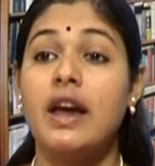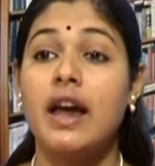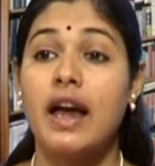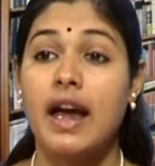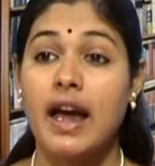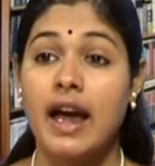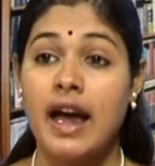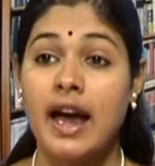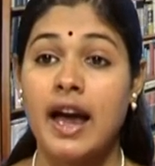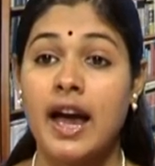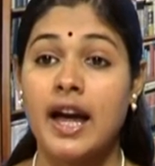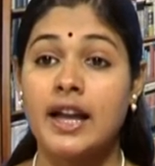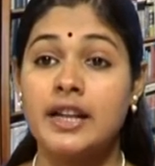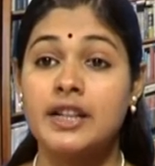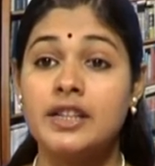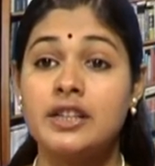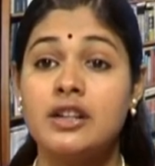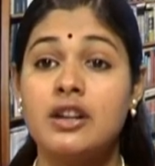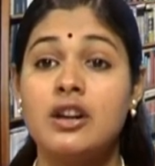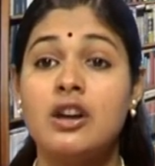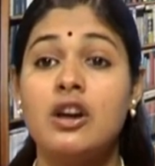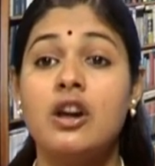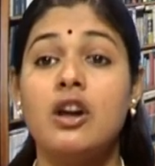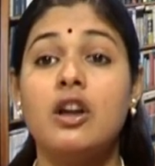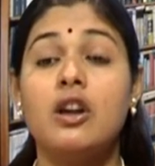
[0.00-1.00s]
and
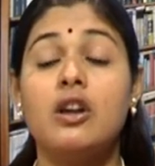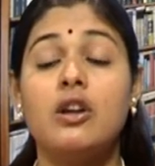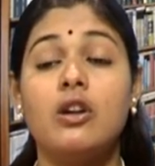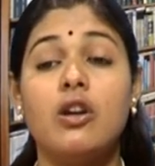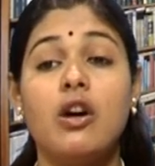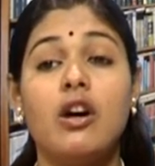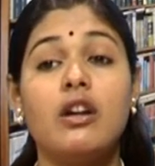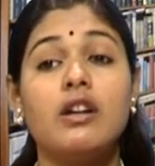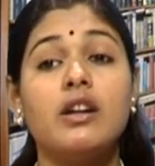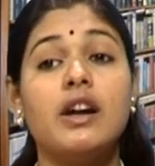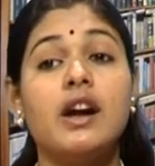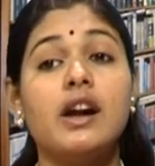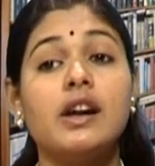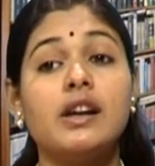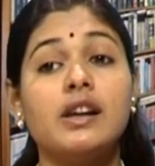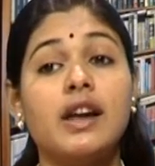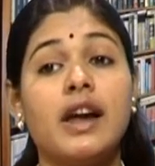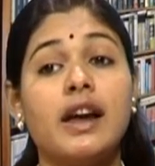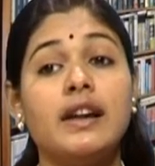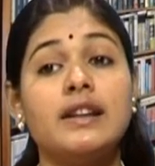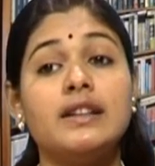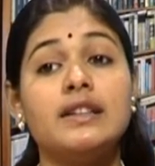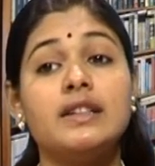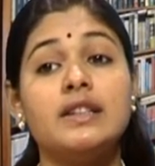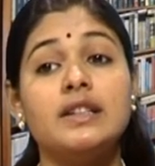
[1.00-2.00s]
Laura
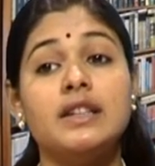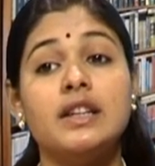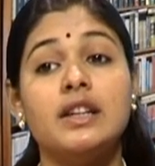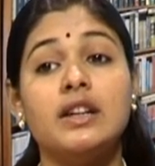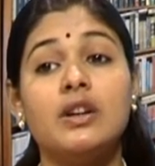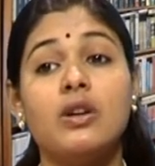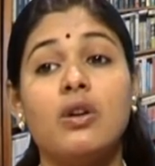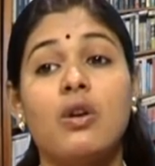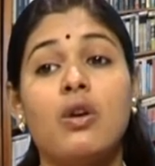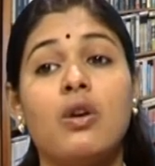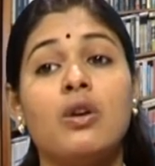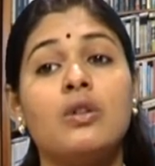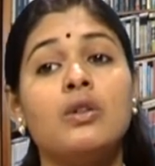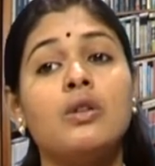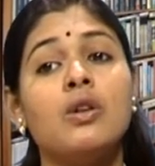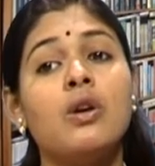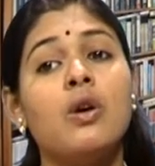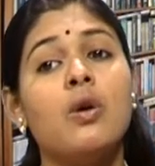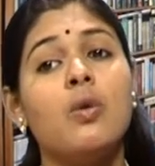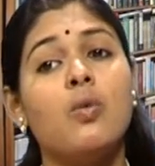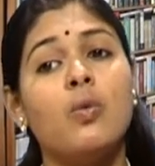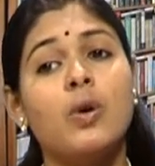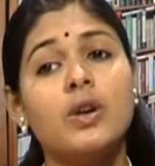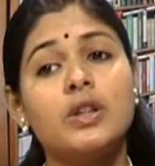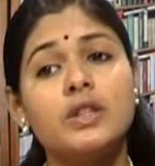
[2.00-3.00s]
can take on
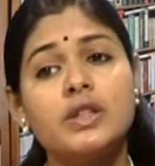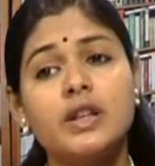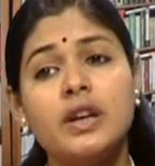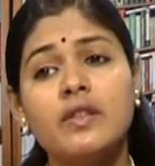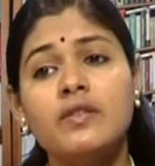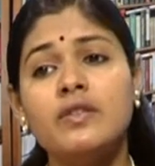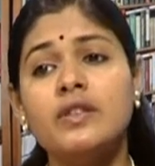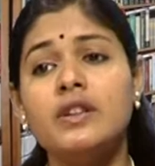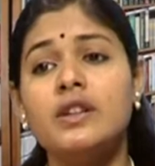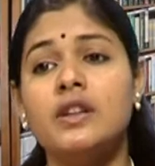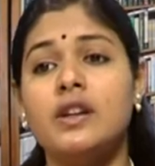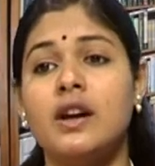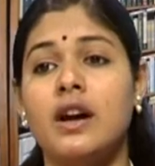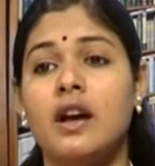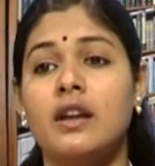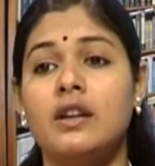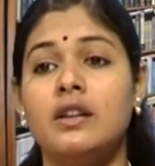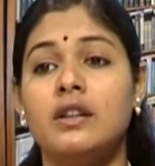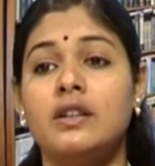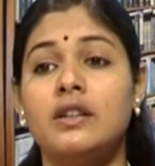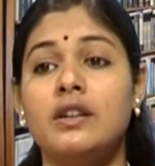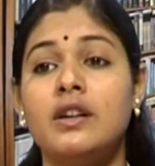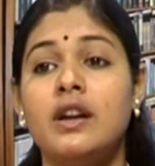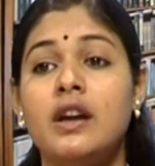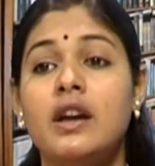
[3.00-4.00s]
whatever
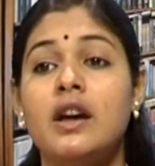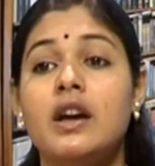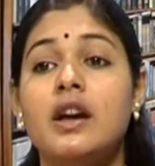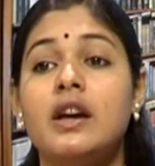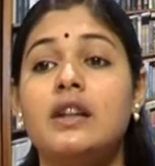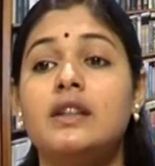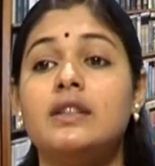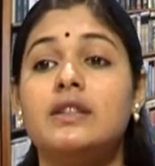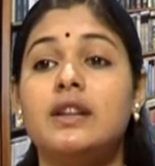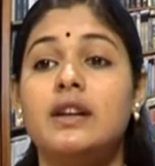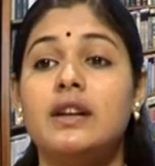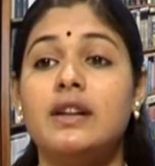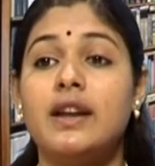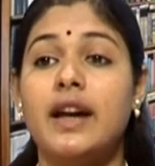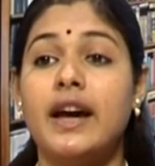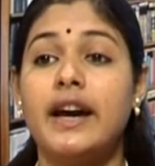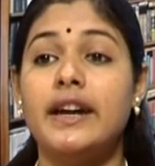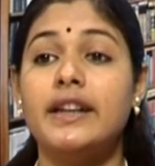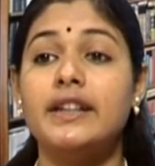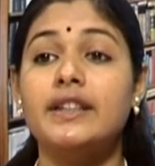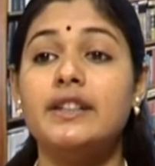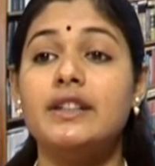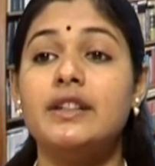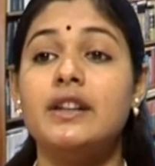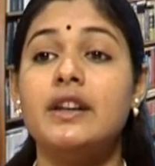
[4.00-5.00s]
color the
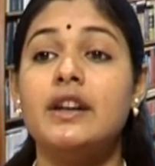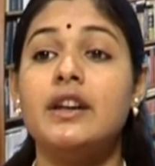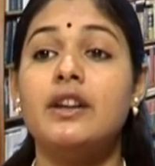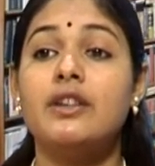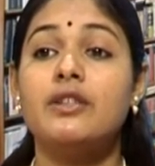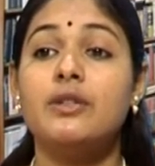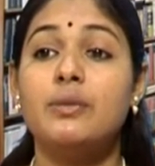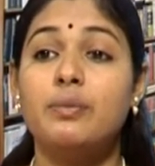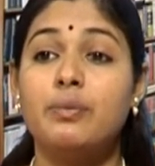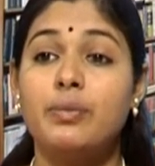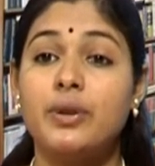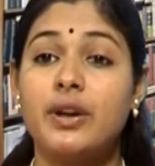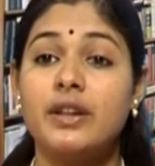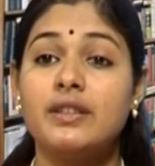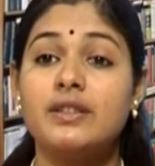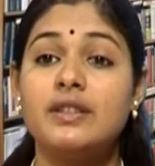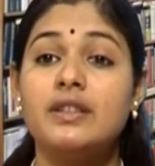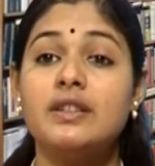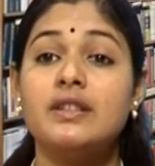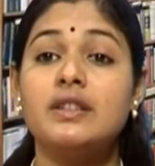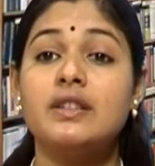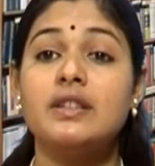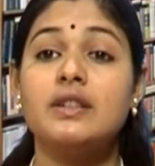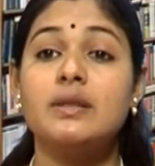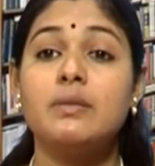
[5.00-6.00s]
light
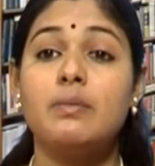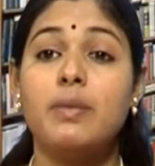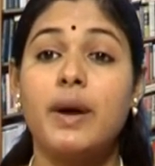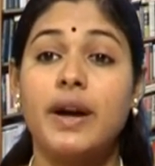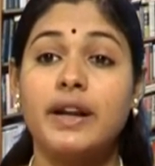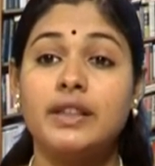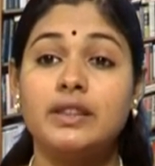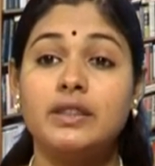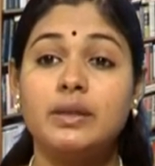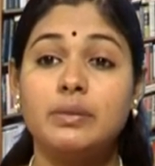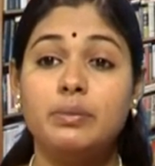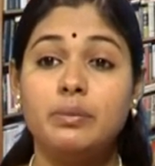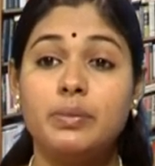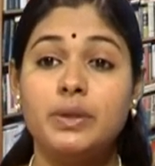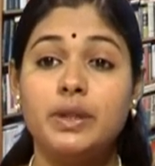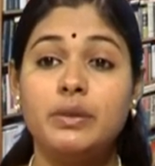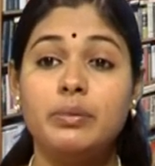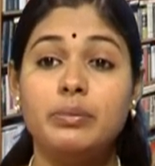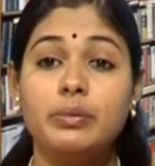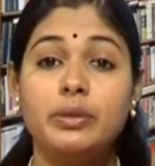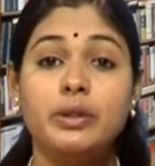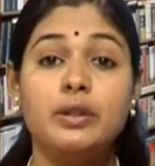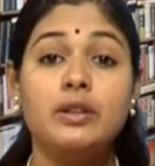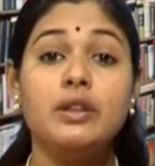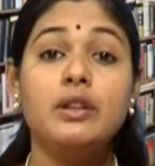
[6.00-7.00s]
represented by the
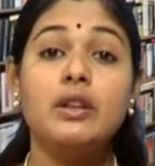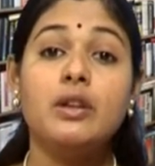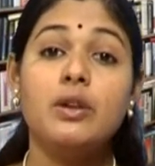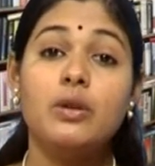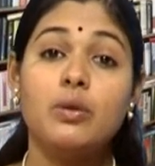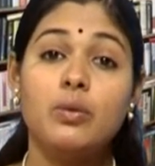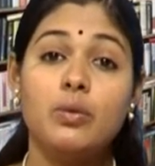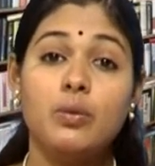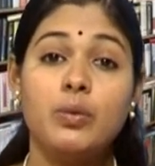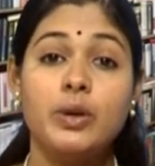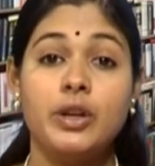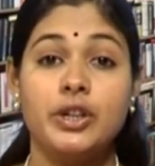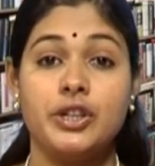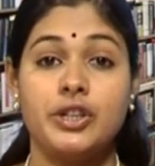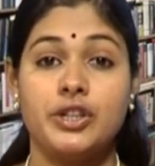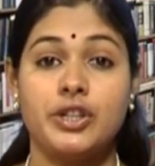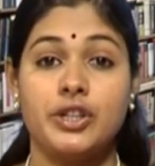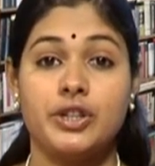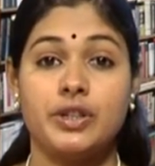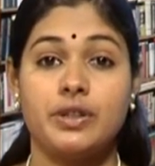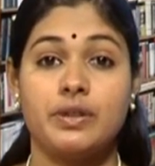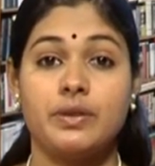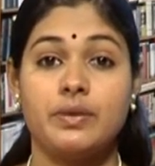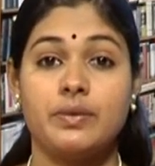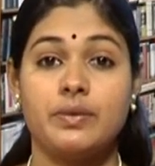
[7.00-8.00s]
people wish.